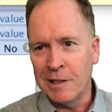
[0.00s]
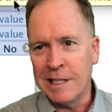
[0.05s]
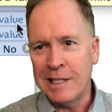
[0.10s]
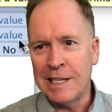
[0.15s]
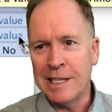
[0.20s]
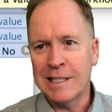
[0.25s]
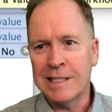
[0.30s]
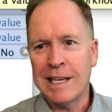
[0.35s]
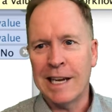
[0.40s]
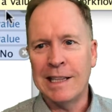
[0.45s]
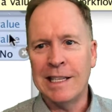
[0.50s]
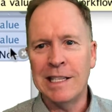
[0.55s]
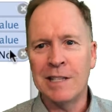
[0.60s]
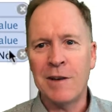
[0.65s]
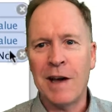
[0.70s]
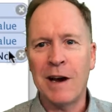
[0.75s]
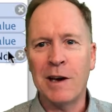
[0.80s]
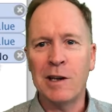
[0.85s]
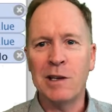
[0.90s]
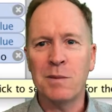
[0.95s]
need to assign these
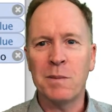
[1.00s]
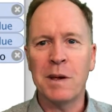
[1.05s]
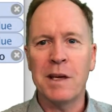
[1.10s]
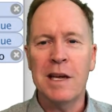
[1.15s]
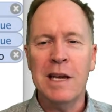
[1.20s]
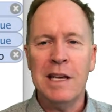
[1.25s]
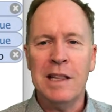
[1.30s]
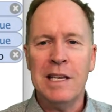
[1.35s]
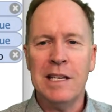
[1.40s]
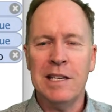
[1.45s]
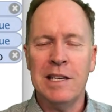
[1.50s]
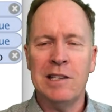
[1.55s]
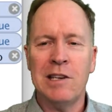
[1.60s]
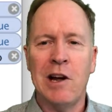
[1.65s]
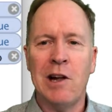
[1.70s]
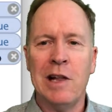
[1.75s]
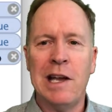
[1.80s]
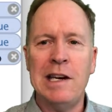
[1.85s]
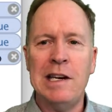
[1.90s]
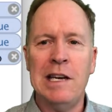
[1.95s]
values, but this is
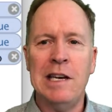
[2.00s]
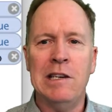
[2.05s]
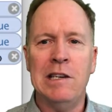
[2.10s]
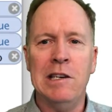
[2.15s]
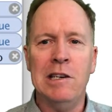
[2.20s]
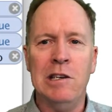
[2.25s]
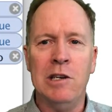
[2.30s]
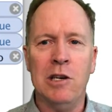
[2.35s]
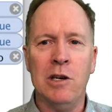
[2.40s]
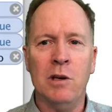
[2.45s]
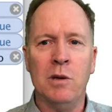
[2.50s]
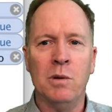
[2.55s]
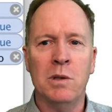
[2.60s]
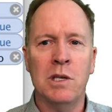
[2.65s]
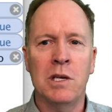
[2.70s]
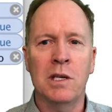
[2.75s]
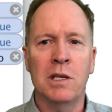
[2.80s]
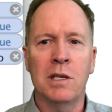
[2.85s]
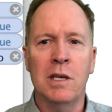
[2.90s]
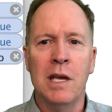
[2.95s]
all I need to do
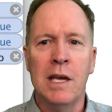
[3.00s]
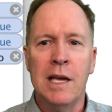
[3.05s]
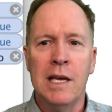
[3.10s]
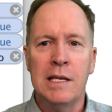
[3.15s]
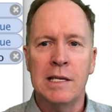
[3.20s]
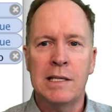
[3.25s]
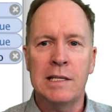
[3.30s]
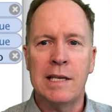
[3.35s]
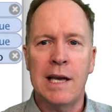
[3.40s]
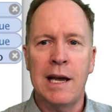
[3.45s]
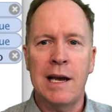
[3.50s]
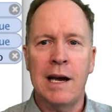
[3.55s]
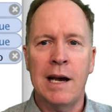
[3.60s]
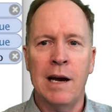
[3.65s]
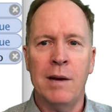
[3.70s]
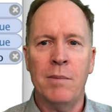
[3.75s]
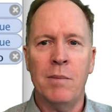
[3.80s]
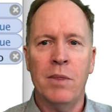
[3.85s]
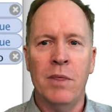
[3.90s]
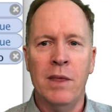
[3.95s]
to set
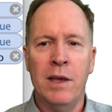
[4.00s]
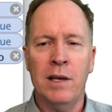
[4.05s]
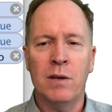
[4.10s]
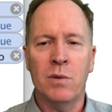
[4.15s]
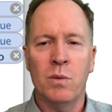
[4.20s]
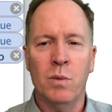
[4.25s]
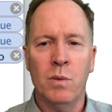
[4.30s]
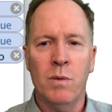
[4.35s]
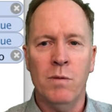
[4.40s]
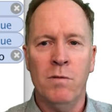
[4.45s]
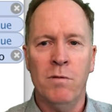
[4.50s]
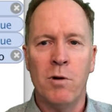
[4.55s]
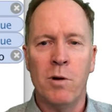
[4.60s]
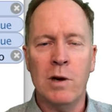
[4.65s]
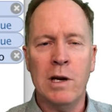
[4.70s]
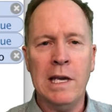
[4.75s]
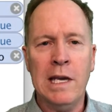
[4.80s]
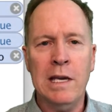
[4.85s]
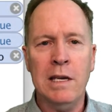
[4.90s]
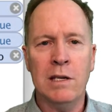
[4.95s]
up this
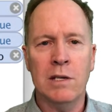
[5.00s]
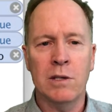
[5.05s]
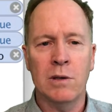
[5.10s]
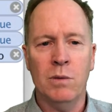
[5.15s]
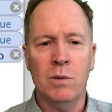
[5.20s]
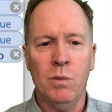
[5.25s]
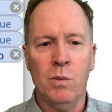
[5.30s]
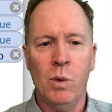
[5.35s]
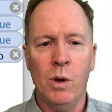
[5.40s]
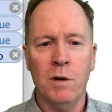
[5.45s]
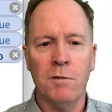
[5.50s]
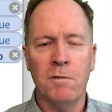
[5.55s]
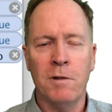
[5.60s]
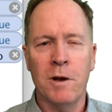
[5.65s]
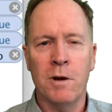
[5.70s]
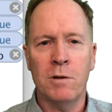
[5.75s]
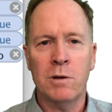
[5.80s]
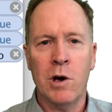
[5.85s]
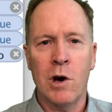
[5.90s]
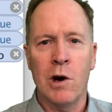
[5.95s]
for each
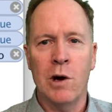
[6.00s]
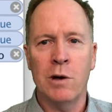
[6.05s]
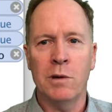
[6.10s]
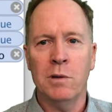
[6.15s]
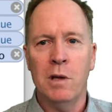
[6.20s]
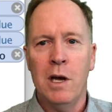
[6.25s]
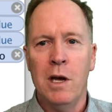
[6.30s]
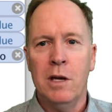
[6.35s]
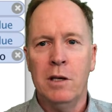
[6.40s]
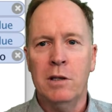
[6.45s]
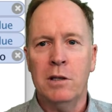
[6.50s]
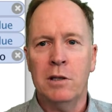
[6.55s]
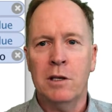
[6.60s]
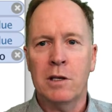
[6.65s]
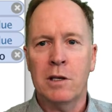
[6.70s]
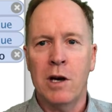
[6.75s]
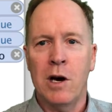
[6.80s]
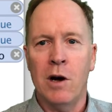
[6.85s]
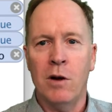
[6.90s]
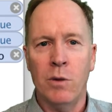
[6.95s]
workflow call, to
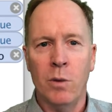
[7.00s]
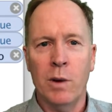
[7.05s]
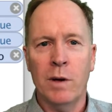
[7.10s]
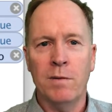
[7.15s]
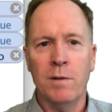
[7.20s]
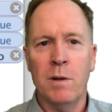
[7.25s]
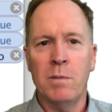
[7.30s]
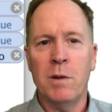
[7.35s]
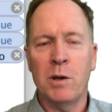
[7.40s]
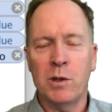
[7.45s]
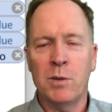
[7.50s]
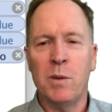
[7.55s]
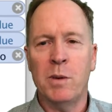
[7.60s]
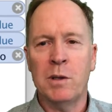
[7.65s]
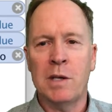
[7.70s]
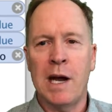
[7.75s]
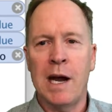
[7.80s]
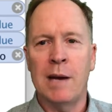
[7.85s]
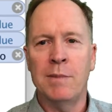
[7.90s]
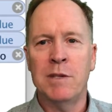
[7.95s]
call the workflow multiple
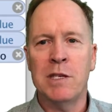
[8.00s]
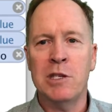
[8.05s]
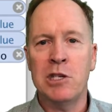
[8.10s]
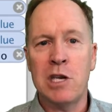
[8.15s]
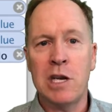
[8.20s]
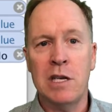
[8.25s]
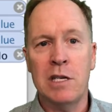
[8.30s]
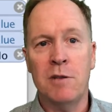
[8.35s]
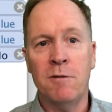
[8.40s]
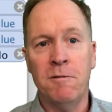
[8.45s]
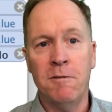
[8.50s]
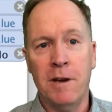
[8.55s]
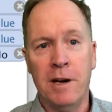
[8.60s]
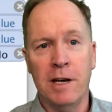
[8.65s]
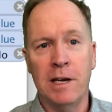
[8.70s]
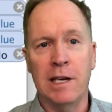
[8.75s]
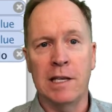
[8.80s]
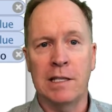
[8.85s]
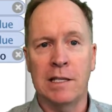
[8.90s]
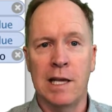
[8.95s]
times and change
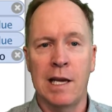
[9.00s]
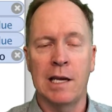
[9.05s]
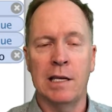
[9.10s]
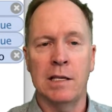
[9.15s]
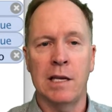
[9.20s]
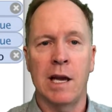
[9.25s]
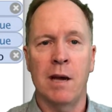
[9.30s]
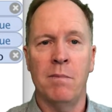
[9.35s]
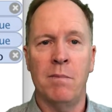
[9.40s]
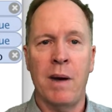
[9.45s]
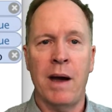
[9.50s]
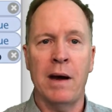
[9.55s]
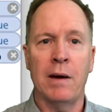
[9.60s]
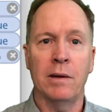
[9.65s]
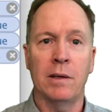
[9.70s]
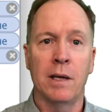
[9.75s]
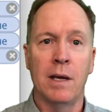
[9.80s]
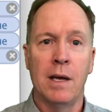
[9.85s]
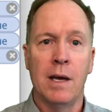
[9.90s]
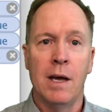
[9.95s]
various things
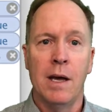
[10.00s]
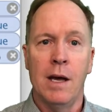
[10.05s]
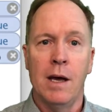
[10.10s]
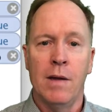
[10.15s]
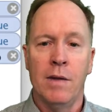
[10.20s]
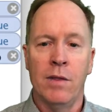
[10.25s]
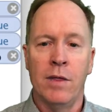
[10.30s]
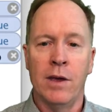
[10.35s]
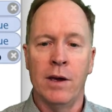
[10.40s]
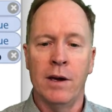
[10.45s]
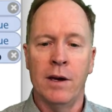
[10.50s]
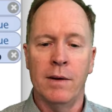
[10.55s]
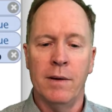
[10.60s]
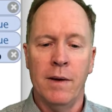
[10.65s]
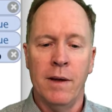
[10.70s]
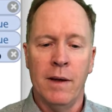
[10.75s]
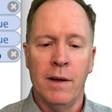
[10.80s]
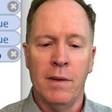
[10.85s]
about the